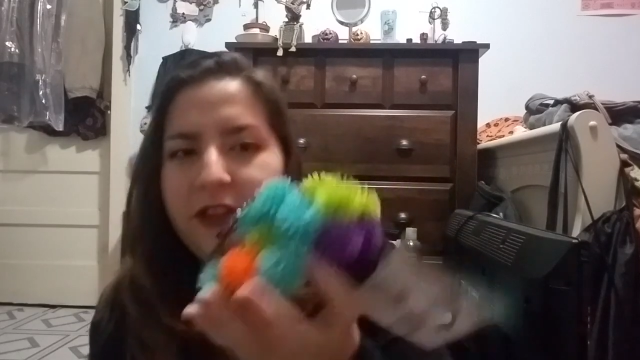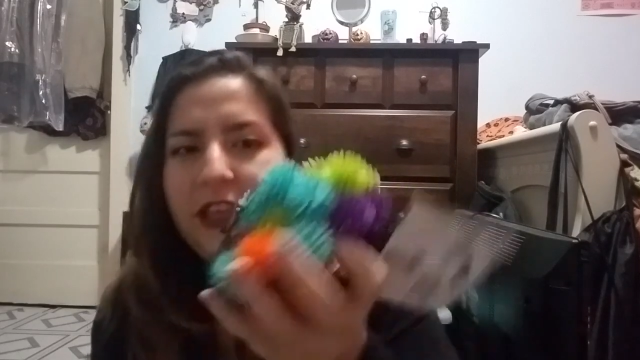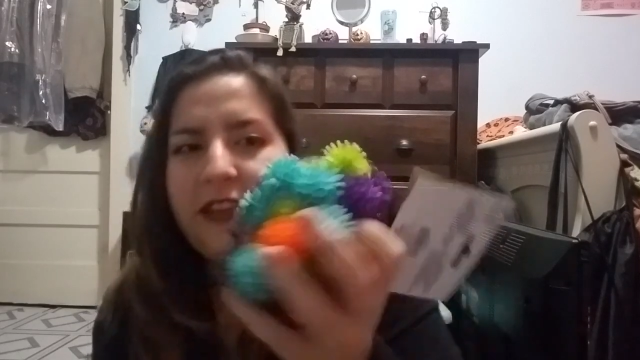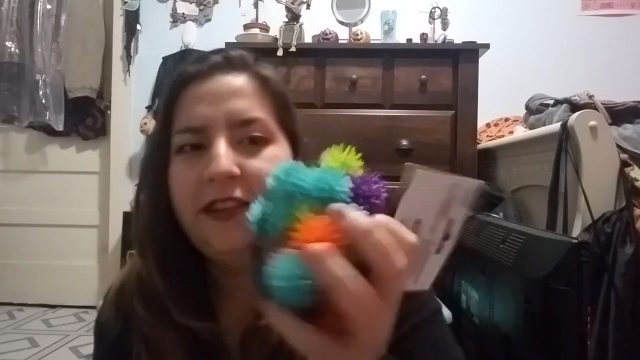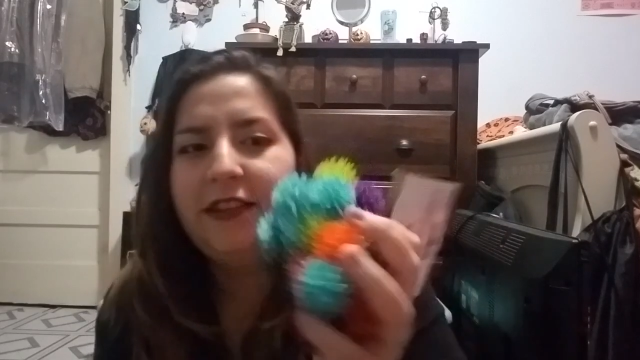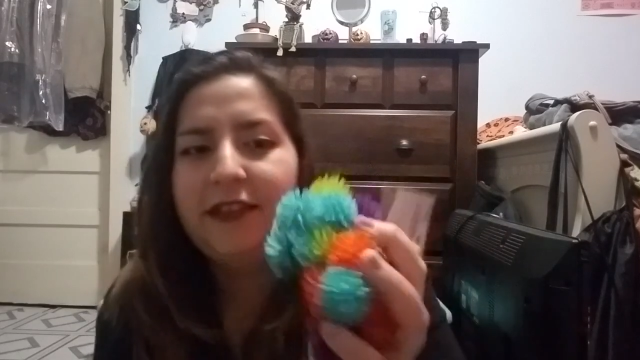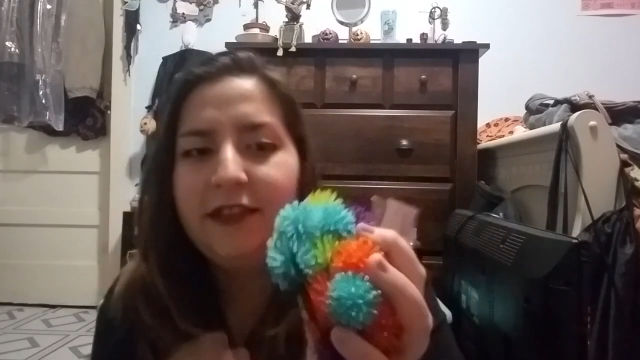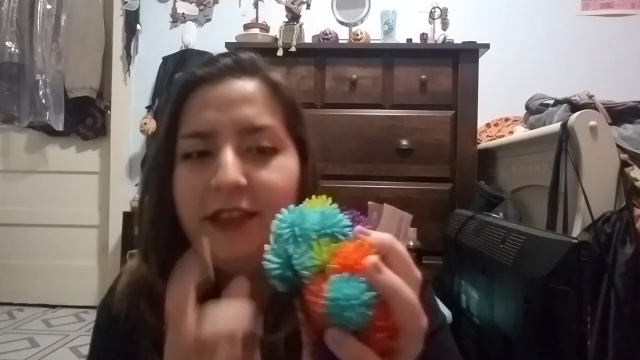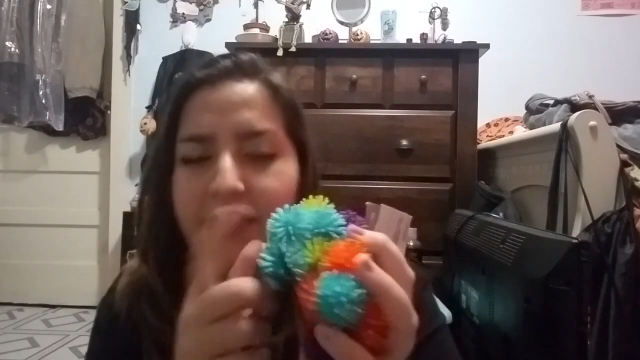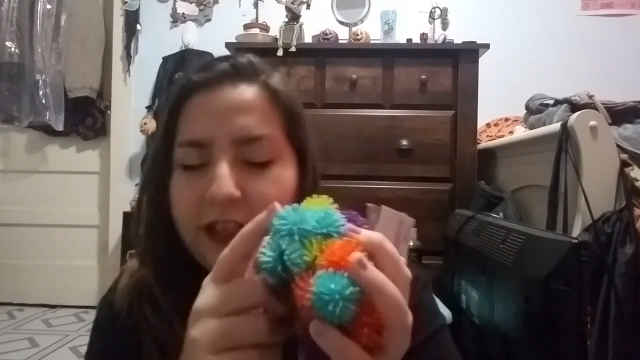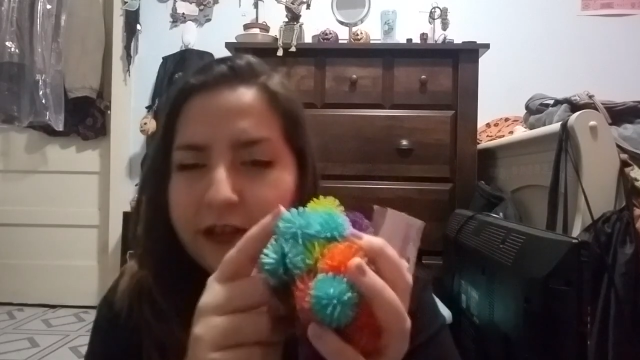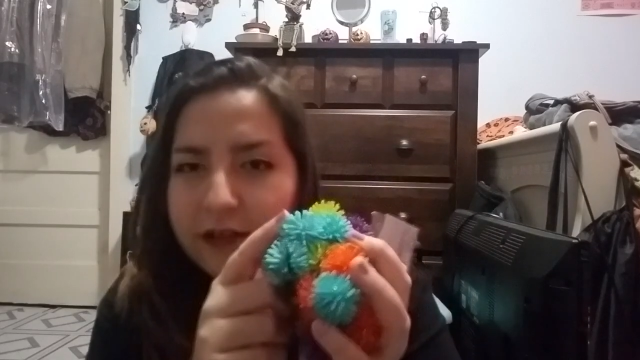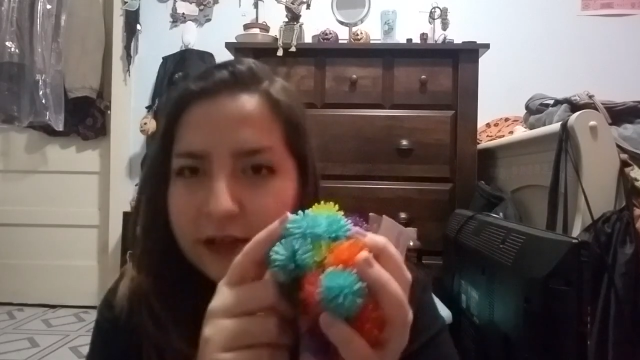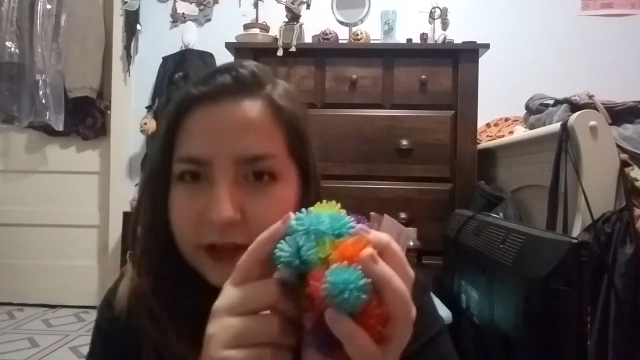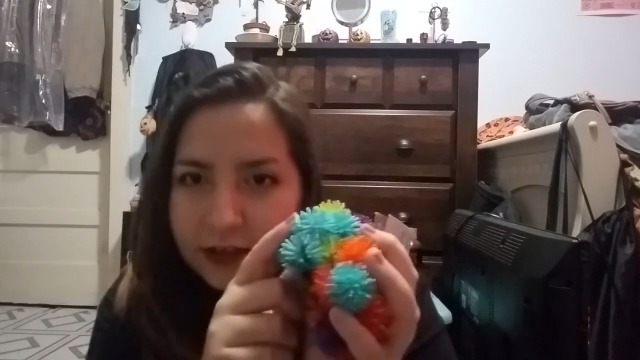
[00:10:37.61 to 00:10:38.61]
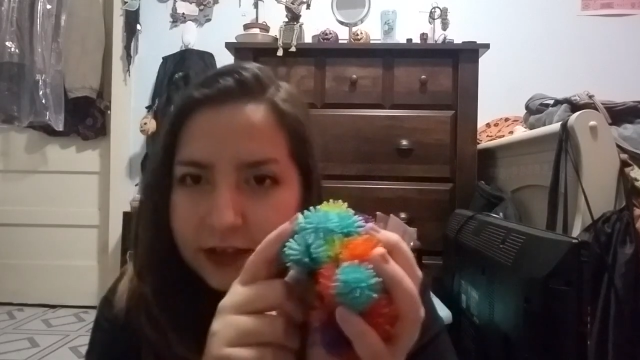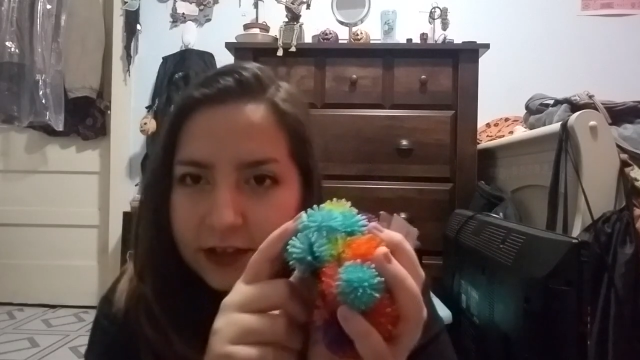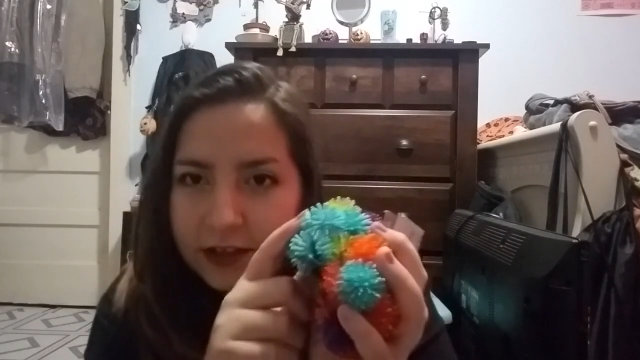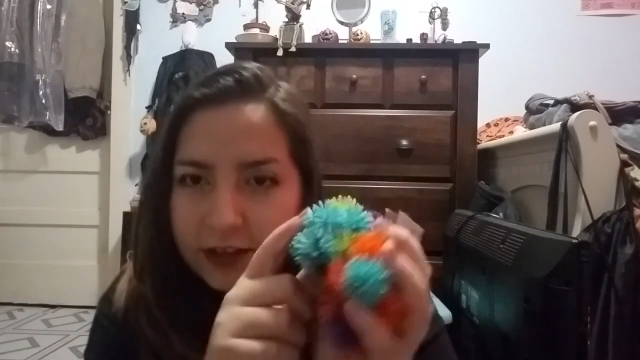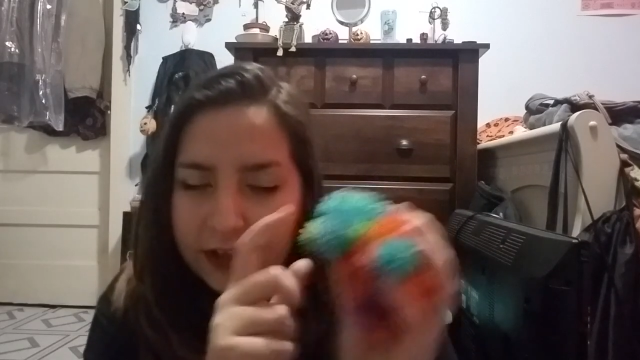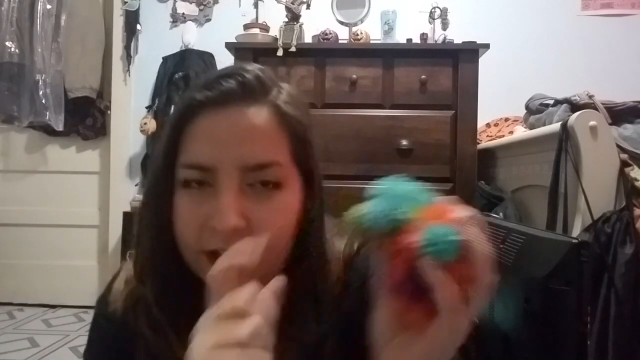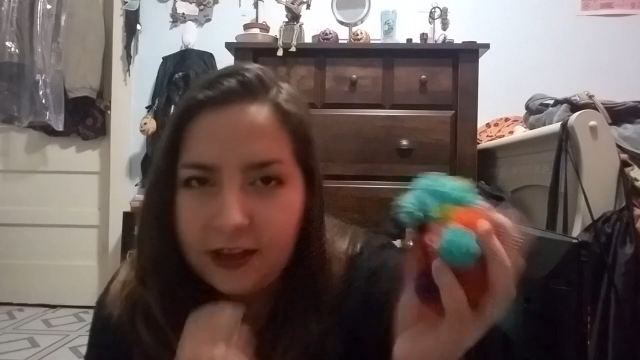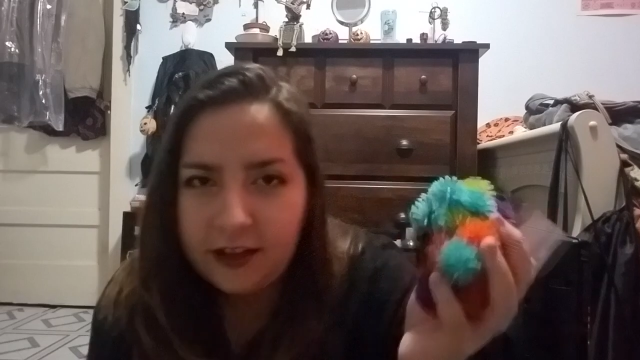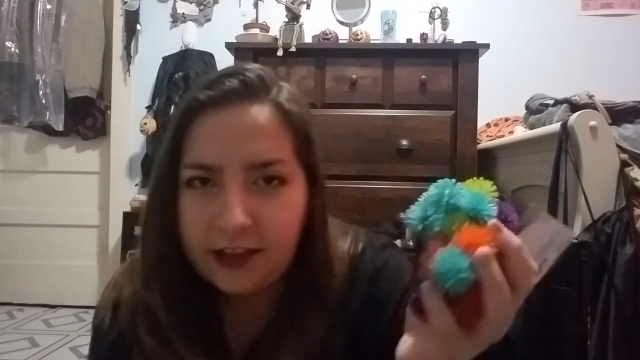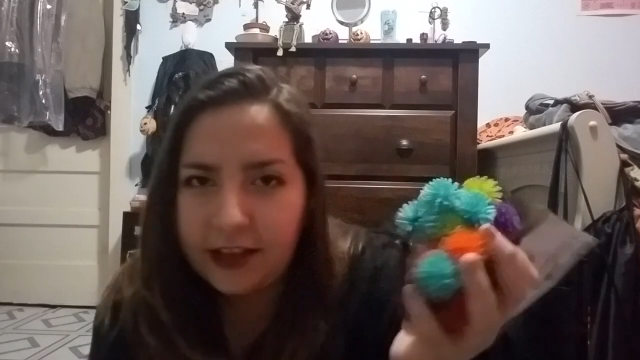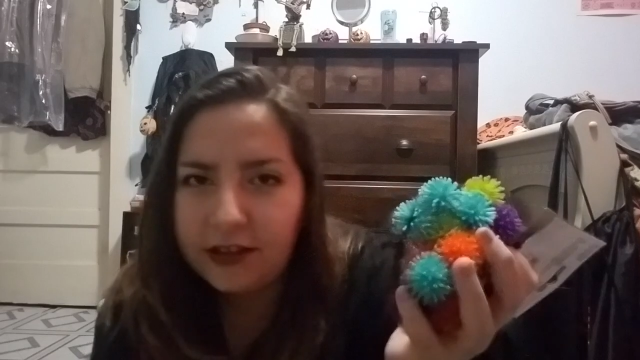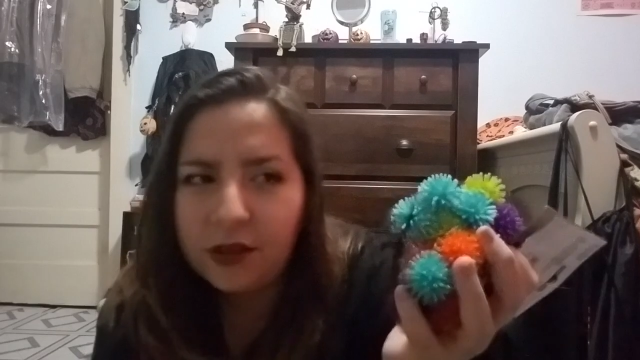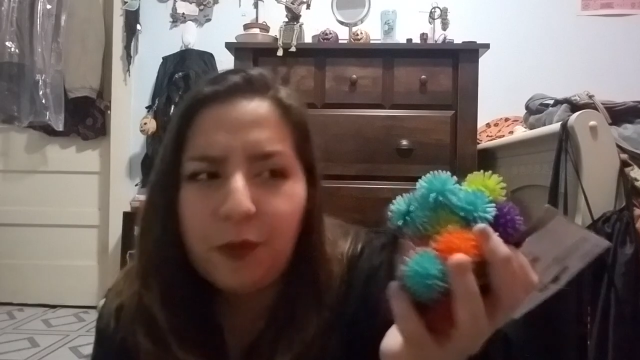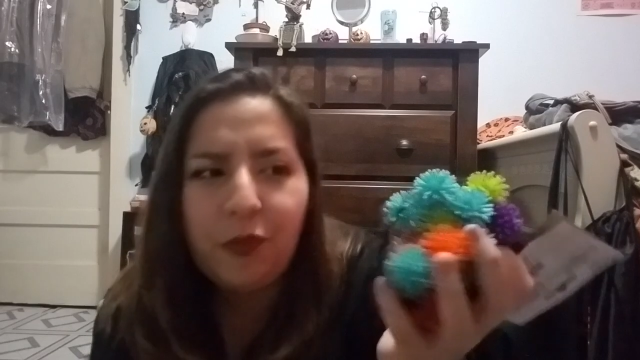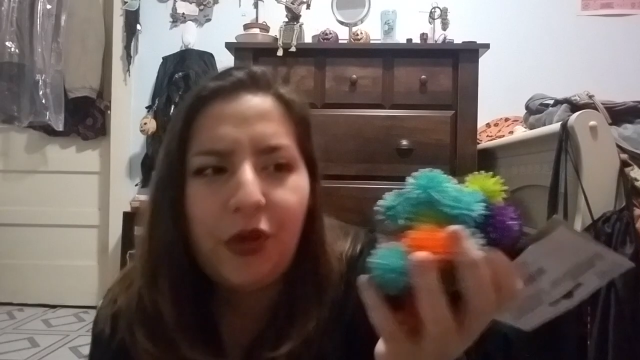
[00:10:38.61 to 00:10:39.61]
Like this teal,
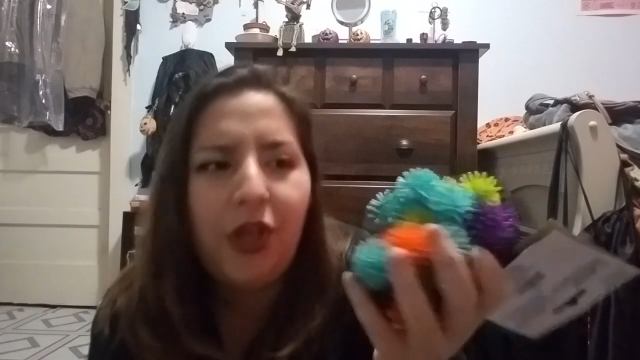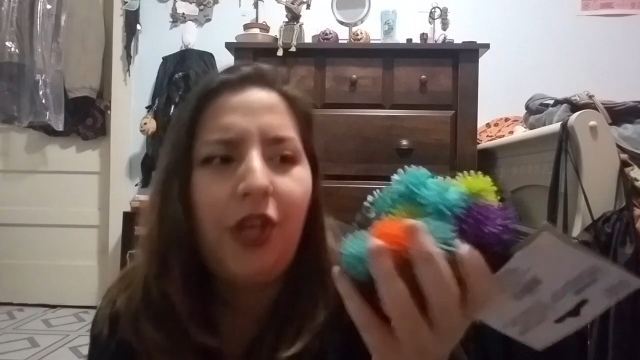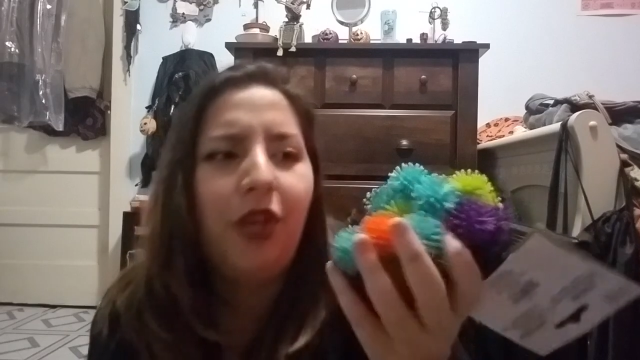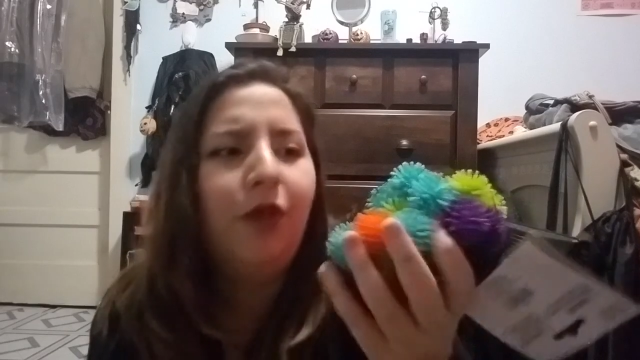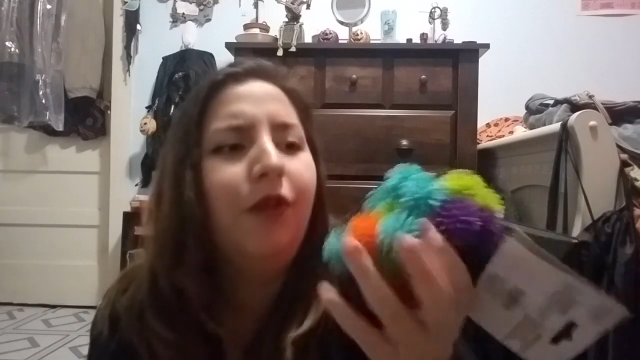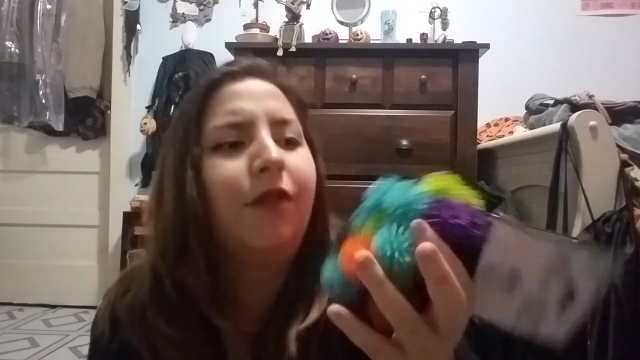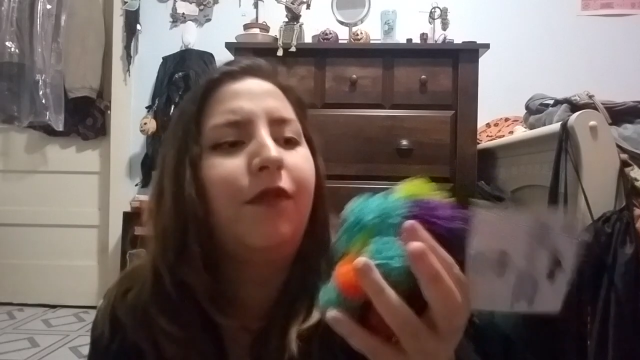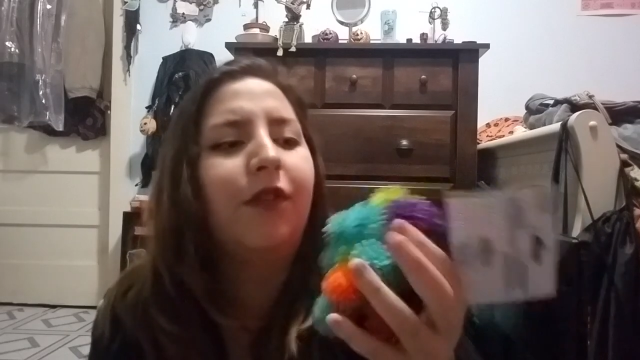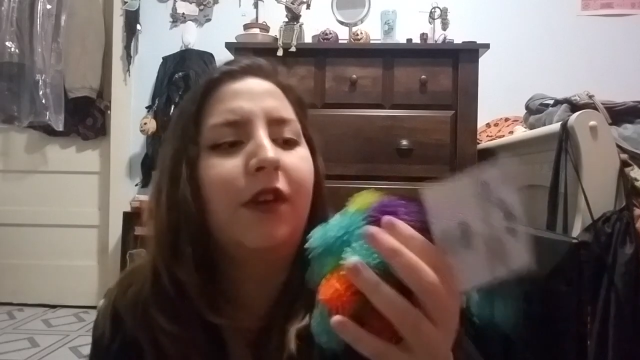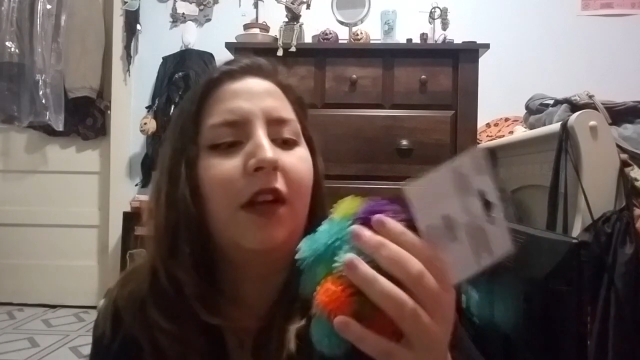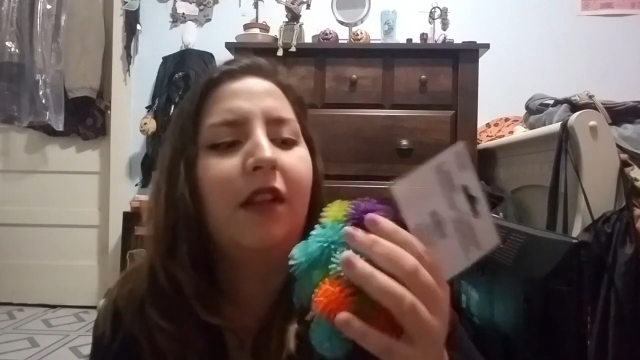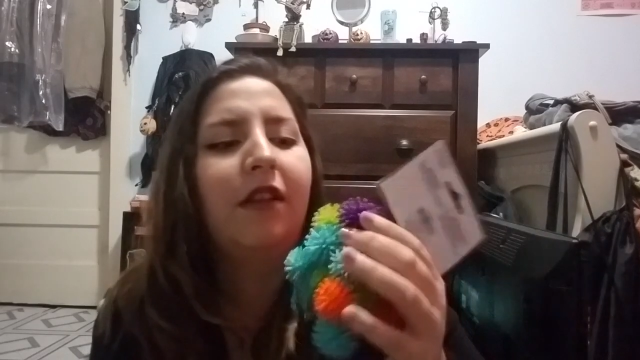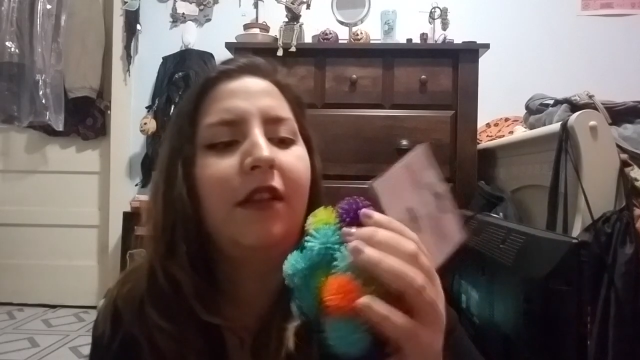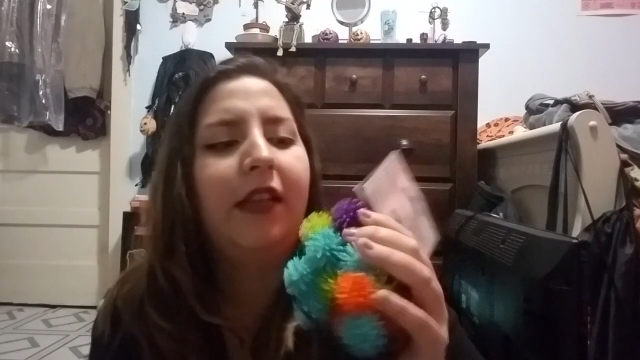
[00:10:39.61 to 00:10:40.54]
that's a beautiful color.